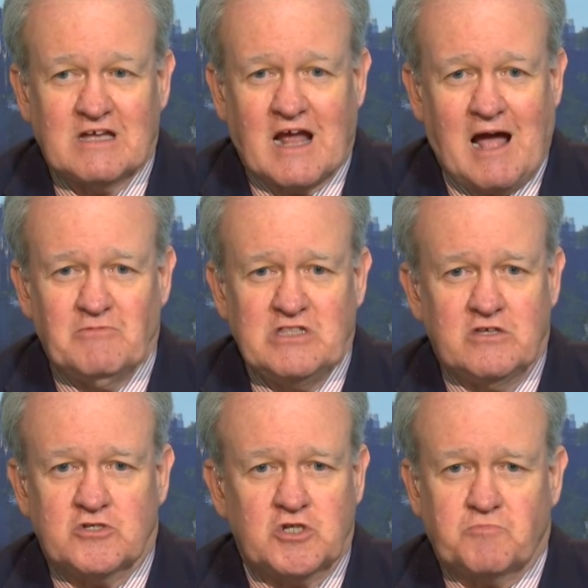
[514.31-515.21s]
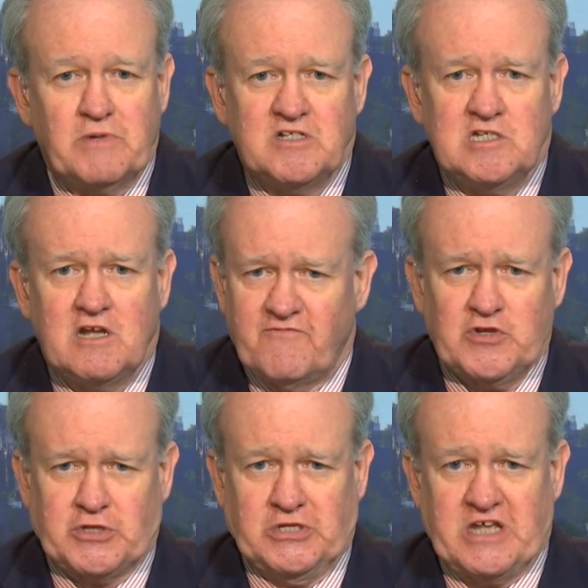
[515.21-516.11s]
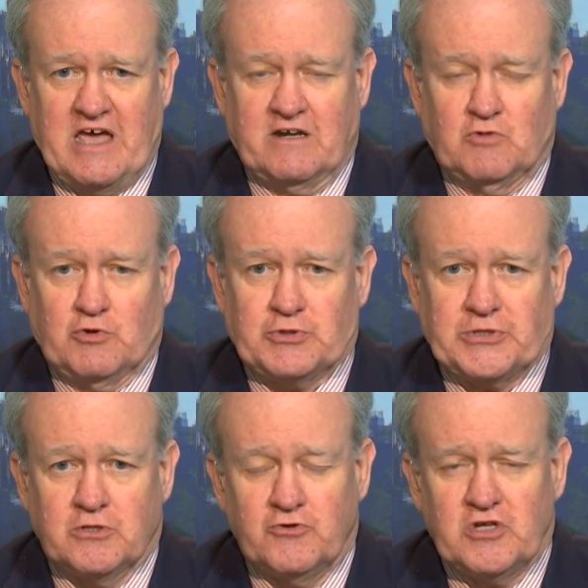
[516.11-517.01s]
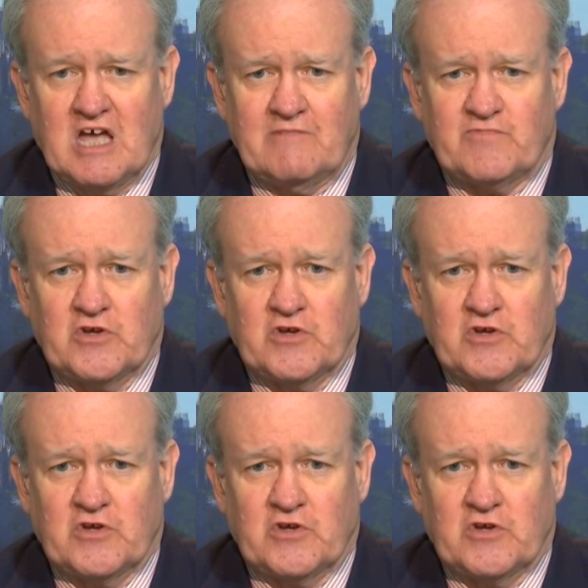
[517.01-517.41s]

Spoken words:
I mean, they're just magnificent animals to look at.